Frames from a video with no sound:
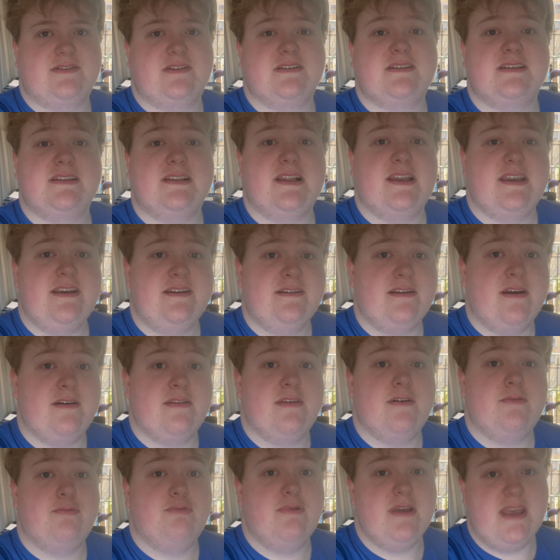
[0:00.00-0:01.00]
just to let you know
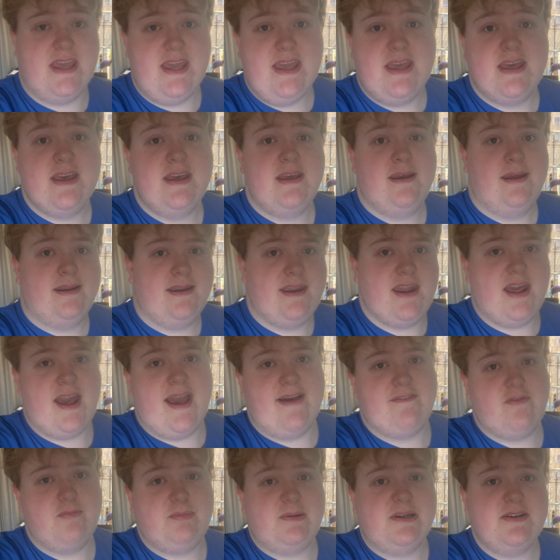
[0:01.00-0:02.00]
that we now
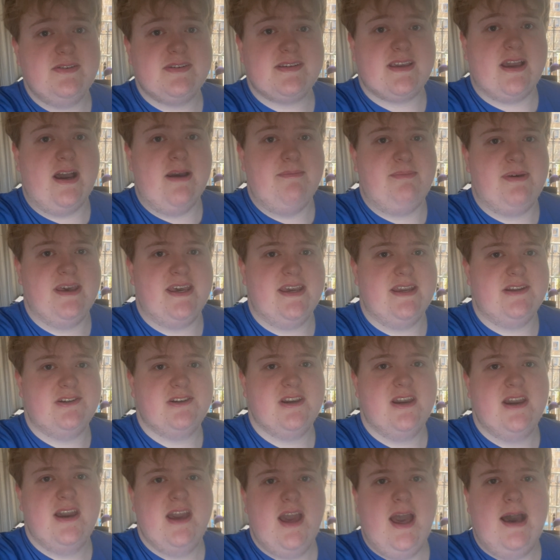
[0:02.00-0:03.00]
have a Blue Sky page.